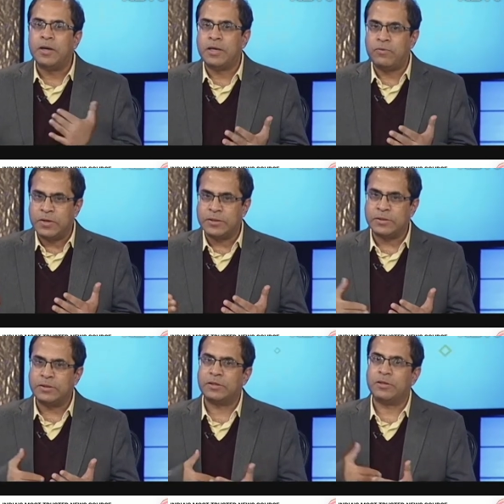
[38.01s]
E Vs
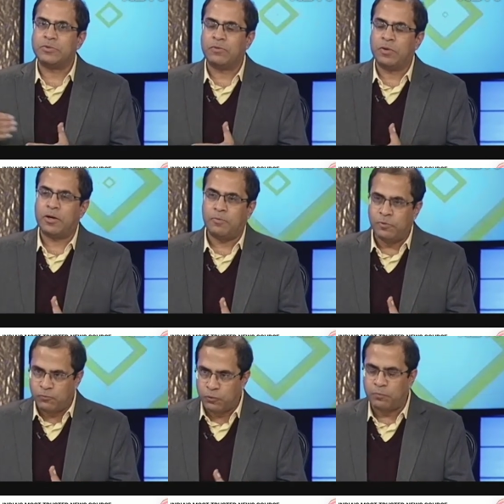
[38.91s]
in terms of the
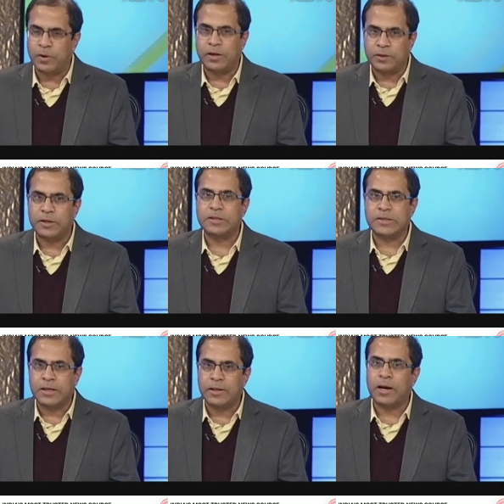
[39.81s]
carbon footprint and things
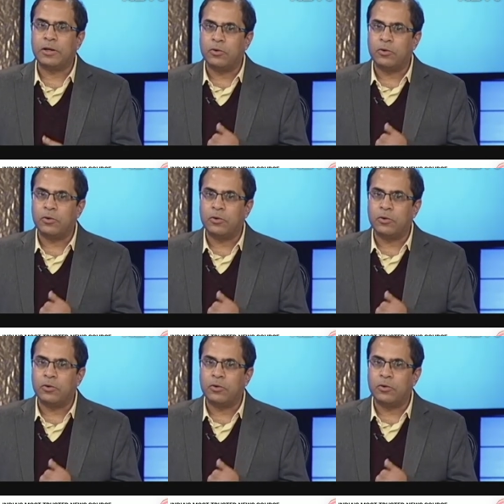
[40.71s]
like that.